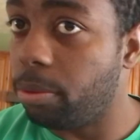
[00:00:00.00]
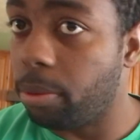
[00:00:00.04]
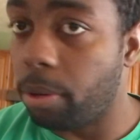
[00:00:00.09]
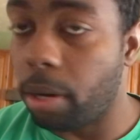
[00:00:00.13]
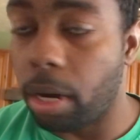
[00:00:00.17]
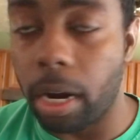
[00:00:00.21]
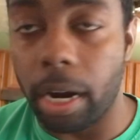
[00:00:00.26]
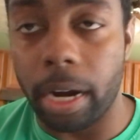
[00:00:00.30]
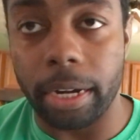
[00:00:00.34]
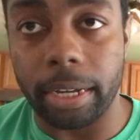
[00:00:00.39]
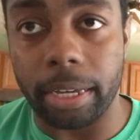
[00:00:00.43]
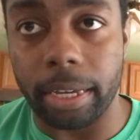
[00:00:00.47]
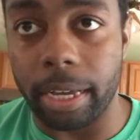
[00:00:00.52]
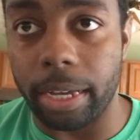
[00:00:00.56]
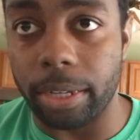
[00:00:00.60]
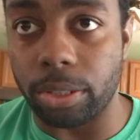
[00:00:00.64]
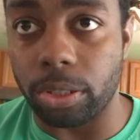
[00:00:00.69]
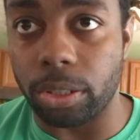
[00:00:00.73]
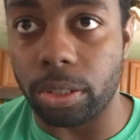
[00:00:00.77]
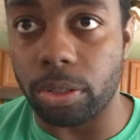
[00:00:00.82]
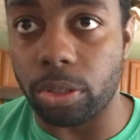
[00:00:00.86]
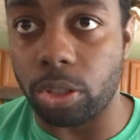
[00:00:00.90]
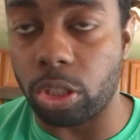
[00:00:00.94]
All right,
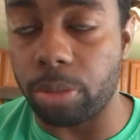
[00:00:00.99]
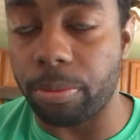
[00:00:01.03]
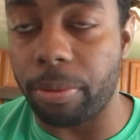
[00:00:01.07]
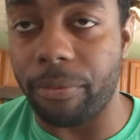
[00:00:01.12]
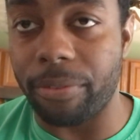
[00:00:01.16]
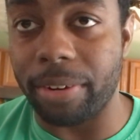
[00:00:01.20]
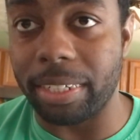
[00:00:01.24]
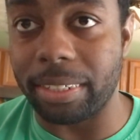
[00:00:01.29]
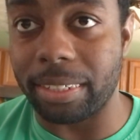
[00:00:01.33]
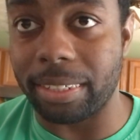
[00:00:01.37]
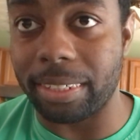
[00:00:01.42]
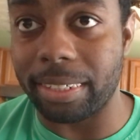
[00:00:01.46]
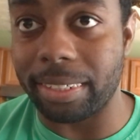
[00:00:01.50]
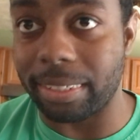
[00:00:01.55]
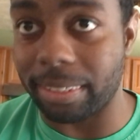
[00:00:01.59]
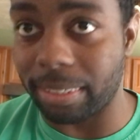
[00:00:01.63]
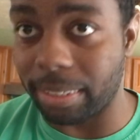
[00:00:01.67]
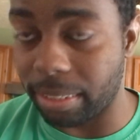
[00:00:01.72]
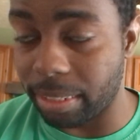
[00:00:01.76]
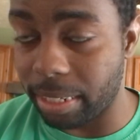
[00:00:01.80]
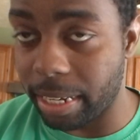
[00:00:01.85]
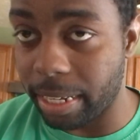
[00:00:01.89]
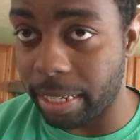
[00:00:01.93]
guys, so Super 56
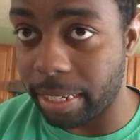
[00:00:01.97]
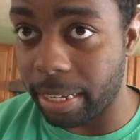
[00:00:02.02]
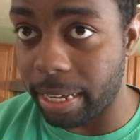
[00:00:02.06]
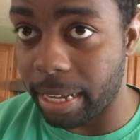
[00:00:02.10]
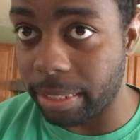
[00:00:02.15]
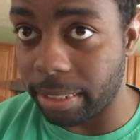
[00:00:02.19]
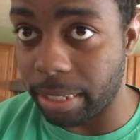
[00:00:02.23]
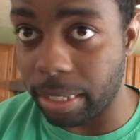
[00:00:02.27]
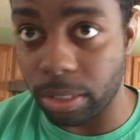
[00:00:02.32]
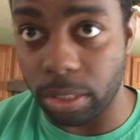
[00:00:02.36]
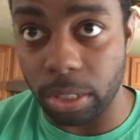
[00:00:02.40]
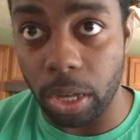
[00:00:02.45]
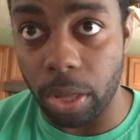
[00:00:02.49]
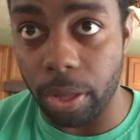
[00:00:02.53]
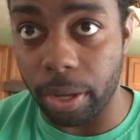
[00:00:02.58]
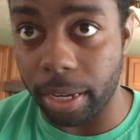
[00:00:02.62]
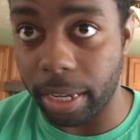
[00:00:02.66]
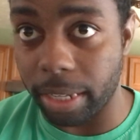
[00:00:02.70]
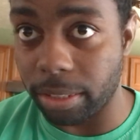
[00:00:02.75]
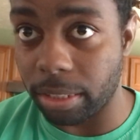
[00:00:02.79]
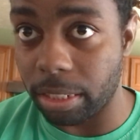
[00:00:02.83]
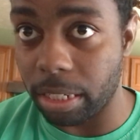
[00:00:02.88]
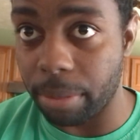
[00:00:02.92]
is tonight, guys. That's all I
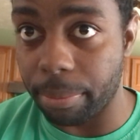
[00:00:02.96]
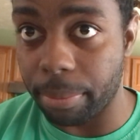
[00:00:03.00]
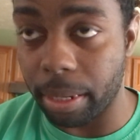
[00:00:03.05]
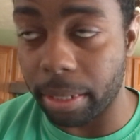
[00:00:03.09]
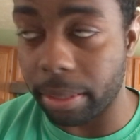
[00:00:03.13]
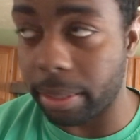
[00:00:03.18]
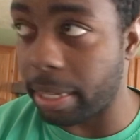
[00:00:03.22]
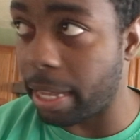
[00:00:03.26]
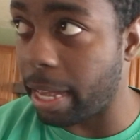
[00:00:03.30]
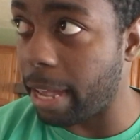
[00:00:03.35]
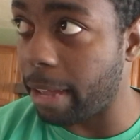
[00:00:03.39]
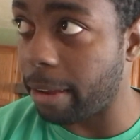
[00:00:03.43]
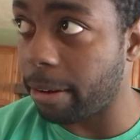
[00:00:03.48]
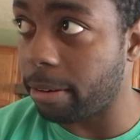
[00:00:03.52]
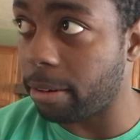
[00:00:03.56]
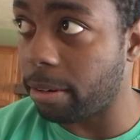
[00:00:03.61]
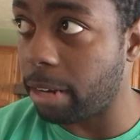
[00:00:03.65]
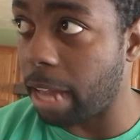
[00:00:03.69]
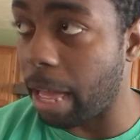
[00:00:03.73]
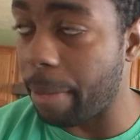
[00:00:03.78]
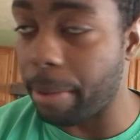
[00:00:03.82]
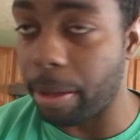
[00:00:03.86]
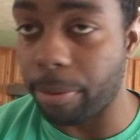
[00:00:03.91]
got to say about that.
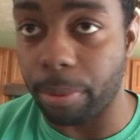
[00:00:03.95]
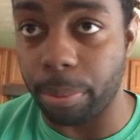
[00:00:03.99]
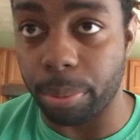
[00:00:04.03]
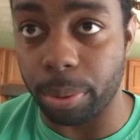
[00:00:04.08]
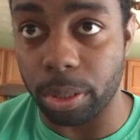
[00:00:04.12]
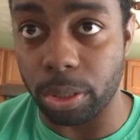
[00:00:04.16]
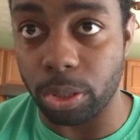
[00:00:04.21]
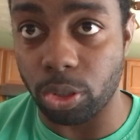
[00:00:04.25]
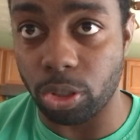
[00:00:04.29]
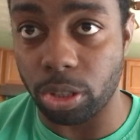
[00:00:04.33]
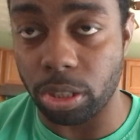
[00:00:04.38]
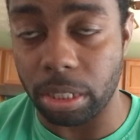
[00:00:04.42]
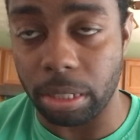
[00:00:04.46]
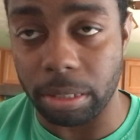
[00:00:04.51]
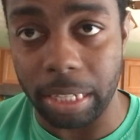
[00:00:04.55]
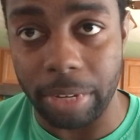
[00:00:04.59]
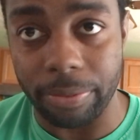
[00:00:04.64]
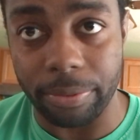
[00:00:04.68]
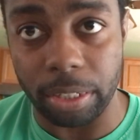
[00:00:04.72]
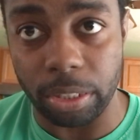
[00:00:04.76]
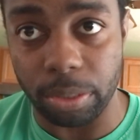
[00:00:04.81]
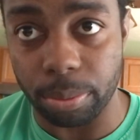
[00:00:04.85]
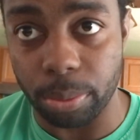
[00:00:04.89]
I'll bet we're bringing you straight to
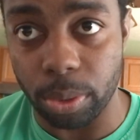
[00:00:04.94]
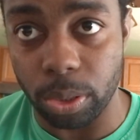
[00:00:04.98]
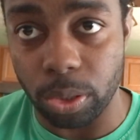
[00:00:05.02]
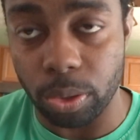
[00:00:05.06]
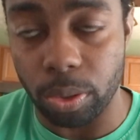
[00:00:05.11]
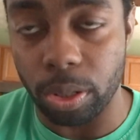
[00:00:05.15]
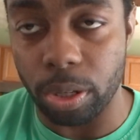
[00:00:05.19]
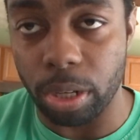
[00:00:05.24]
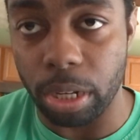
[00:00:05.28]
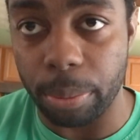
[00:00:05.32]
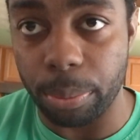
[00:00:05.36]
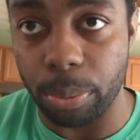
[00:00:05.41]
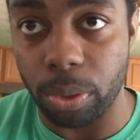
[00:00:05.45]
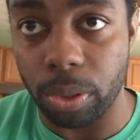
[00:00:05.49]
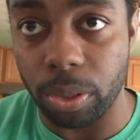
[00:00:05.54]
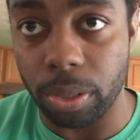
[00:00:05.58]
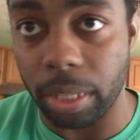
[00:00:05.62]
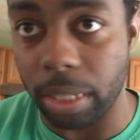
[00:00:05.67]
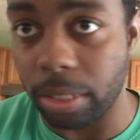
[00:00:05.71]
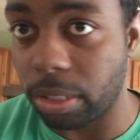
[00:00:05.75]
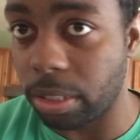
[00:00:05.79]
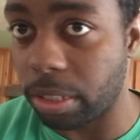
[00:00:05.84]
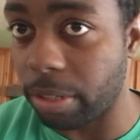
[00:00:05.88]
11 days more, and a lot more,
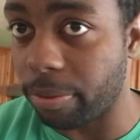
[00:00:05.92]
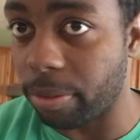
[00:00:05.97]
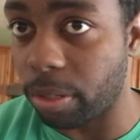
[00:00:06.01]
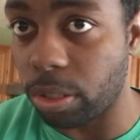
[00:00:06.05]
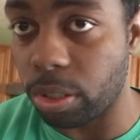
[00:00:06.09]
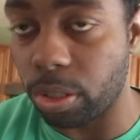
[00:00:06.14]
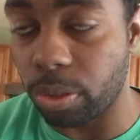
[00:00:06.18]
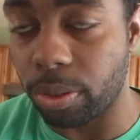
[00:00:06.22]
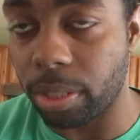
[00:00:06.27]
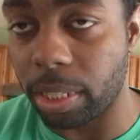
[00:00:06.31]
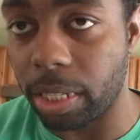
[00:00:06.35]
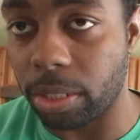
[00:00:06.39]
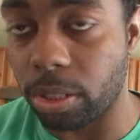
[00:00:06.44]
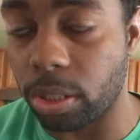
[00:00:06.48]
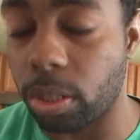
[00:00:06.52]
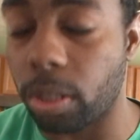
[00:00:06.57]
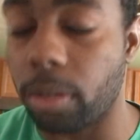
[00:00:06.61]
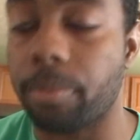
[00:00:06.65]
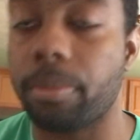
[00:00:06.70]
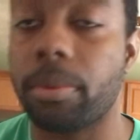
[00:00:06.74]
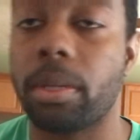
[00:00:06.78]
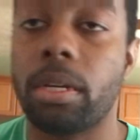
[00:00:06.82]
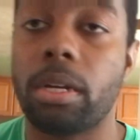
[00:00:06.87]
and that's everything to know in that.
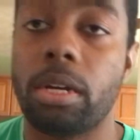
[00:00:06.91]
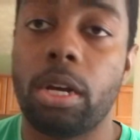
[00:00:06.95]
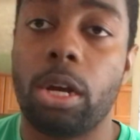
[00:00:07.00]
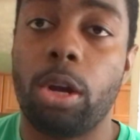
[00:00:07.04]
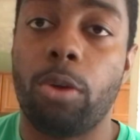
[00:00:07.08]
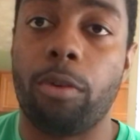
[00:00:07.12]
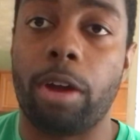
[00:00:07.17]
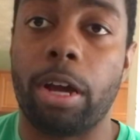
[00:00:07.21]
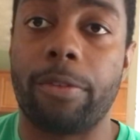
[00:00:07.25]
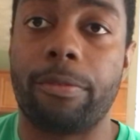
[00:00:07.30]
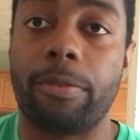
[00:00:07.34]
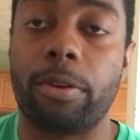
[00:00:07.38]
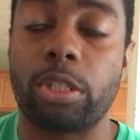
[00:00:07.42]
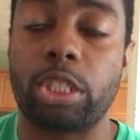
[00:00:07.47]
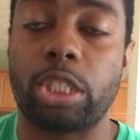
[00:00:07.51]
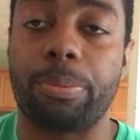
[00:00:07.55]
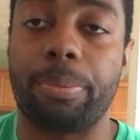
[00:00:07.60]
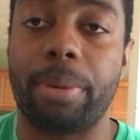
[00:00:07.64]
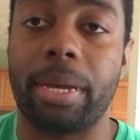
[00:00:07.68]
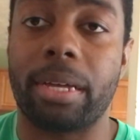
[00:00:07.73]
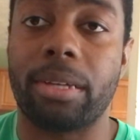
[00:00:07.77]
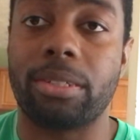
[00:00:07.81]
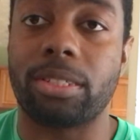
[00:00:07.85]
So we're going to reverse the
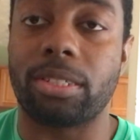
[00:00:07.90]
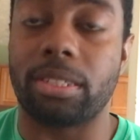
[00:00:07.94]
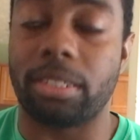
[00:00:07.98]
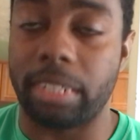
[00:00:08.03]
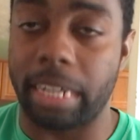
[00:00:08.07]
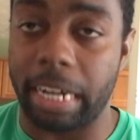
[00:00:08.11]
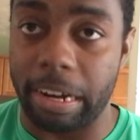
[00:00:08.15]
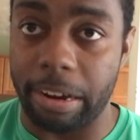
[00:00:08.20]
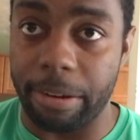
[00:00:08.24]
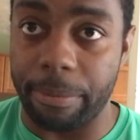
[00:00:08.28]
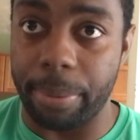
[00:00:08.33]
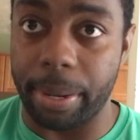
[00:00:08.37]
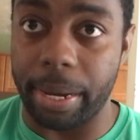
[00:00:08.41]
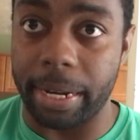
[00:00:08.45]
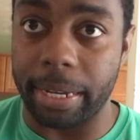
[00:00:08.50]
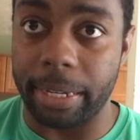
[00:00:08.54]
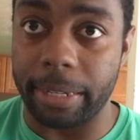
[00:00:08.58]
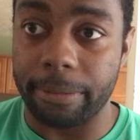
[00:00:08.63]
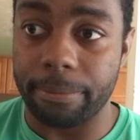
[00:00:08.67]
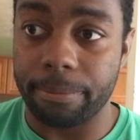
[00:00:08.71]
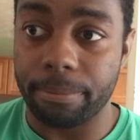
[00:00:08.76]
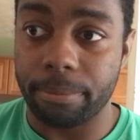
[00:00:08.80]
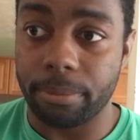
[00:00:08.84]
Bengals tonight, everybody.